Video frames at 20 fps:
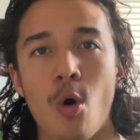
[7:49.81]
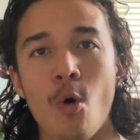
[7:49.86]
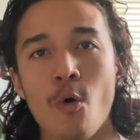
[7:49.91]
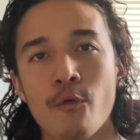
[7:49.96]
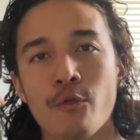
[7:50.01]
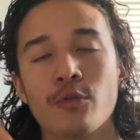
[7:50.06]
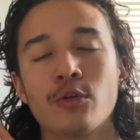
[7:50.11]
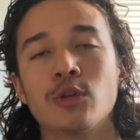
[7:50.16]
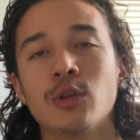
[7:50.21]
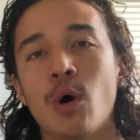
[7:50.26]

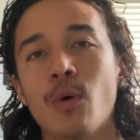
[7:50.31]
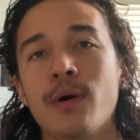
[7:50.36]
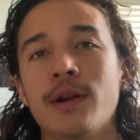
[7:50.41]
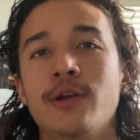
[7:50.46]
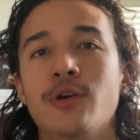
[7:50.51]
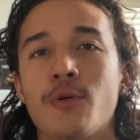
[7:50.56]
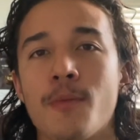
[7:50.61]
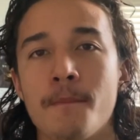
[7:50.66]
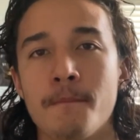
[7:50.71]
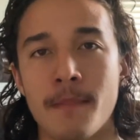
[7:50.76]

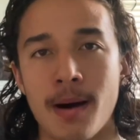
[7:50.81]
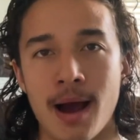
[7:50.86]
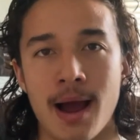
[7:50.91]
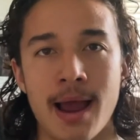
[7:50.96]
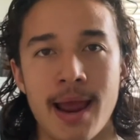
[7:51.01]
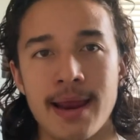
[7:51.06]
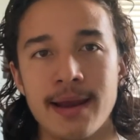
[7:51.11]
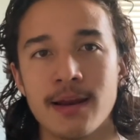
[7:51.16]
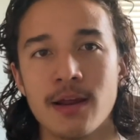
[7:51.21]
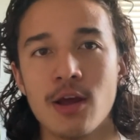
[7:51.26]
overloading your
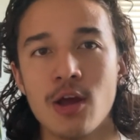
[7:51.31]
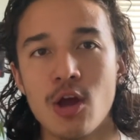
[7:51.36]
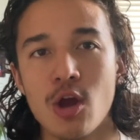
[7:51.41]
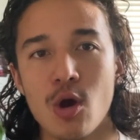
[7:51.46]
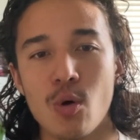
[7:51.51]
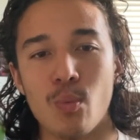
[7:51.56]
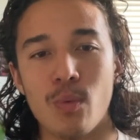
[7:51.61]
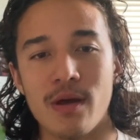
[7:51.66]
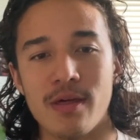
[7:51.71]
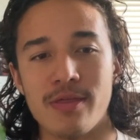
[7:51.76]
mind
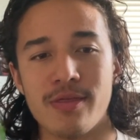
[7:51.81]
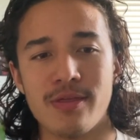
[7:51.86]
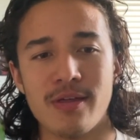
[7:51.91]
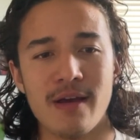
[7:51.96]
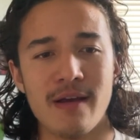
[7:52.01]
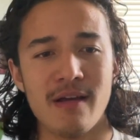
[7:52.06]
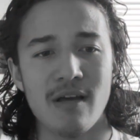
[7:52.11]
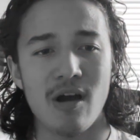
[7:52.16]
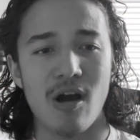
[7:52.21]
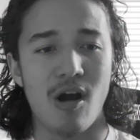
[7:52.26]
with,
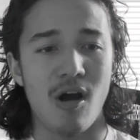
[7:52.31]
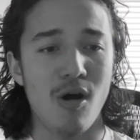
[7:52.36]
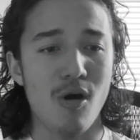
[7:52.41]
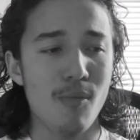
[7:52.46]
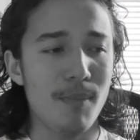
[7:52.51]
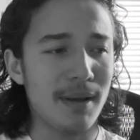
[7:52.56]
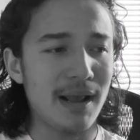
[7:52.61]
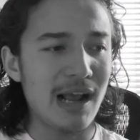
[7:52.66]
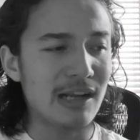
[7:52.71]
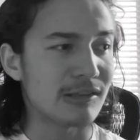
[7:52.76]
oh
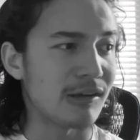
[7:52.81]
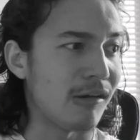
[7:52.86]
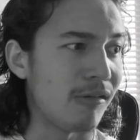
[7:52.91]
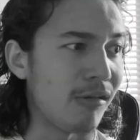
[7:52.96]
my gosh,